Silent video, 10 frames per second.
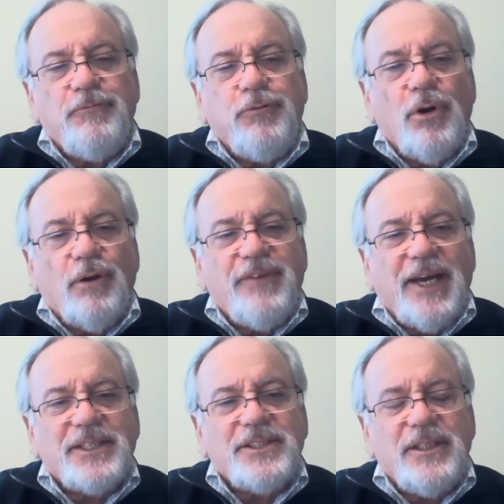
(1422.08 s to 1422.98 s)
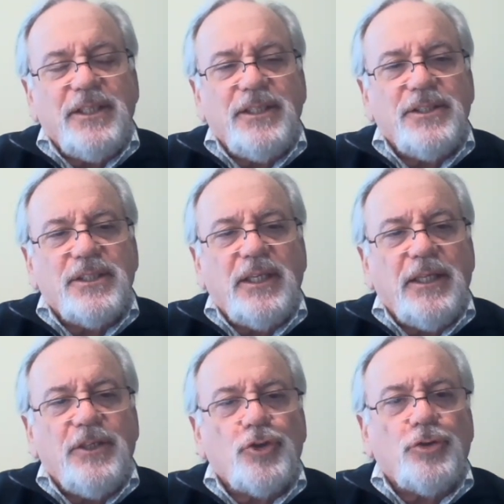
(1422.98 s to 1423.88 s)
for vaccines
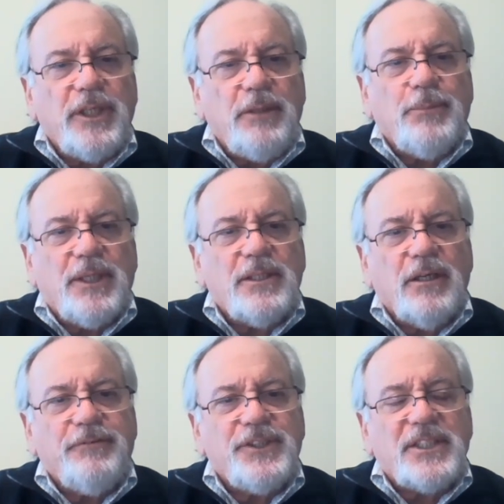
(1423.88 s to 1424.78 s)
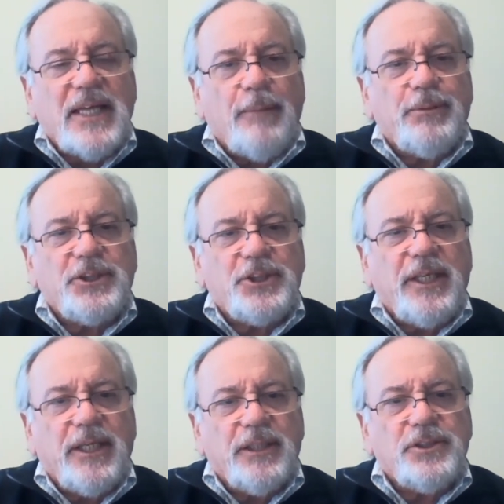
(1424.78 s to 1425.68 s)
in treatment of established
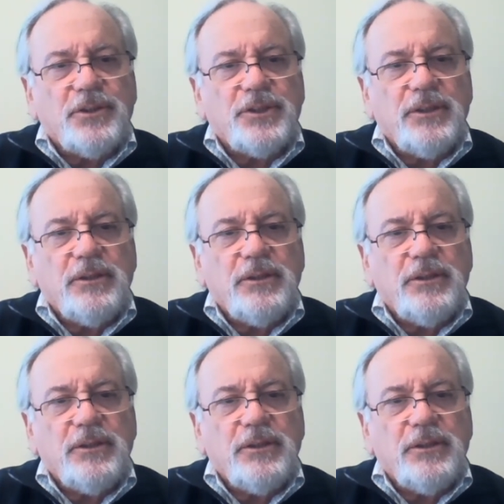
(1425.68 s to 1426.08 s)
cancers?